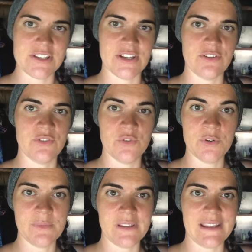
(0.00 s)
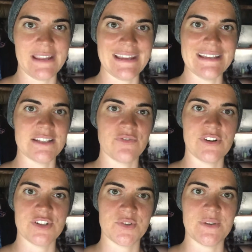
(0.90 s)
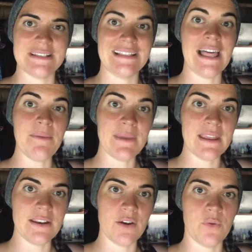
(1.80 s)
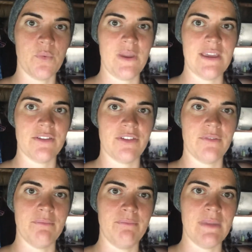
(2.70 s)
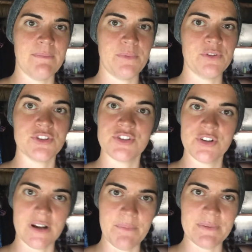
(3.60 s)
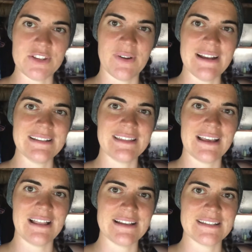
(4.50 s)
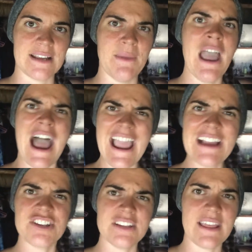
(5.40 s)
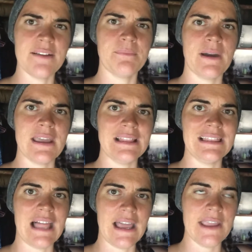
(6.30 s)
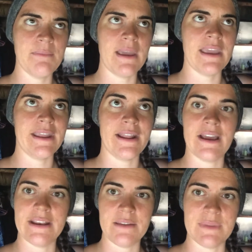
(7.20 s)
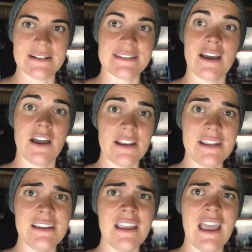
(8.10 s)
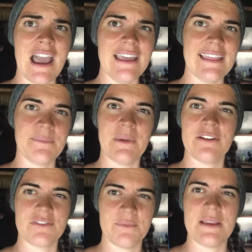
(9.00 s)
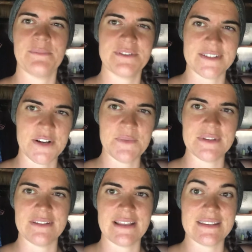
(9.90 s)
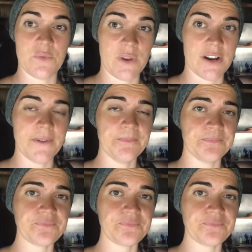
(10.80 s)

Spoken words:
So normally it's fresh squeezed lemon with maple syrup. So I did that last time. I actually like my lime and honey mix. The honey I like better than maple syrup, so that's a winner.